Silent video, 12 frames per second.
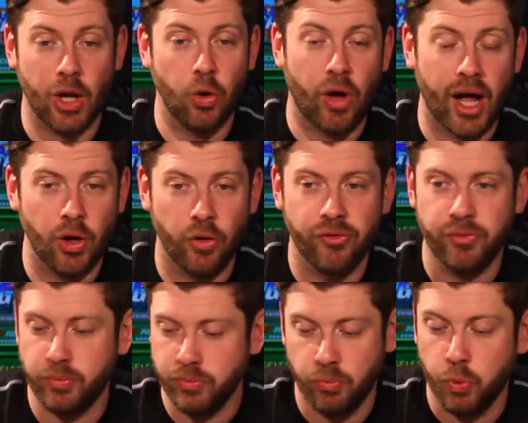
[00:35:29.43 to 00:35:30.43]
I, I,
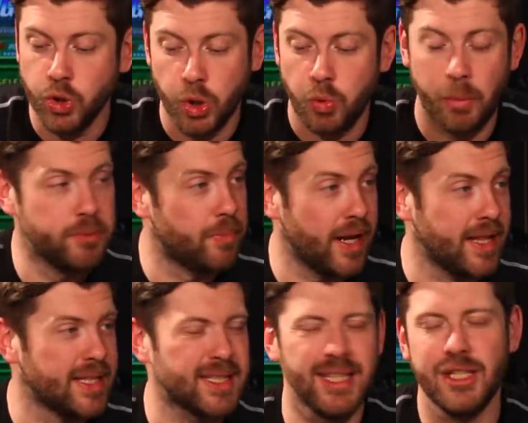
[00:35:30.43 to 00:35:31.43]
love Wonder Woman
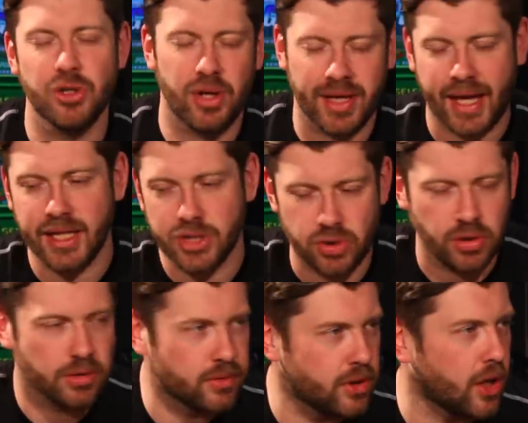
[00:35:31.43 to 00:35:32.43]
brilliance, and these are all again, these are
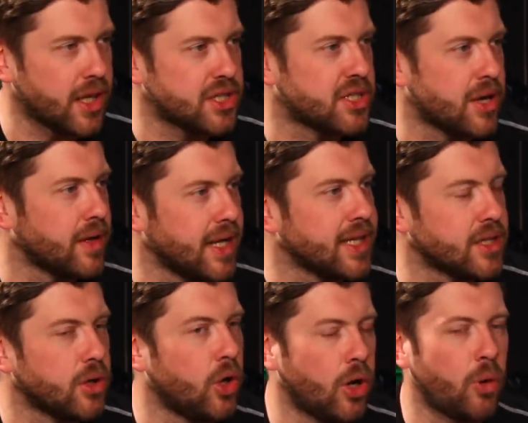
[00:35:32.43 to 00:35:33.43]
all not necessarily
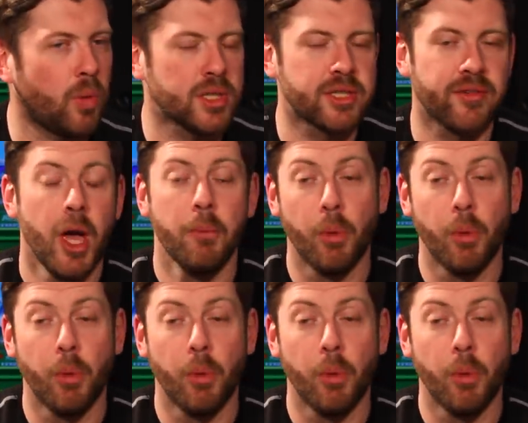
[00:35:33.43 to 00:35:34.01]
linked or, or whatever.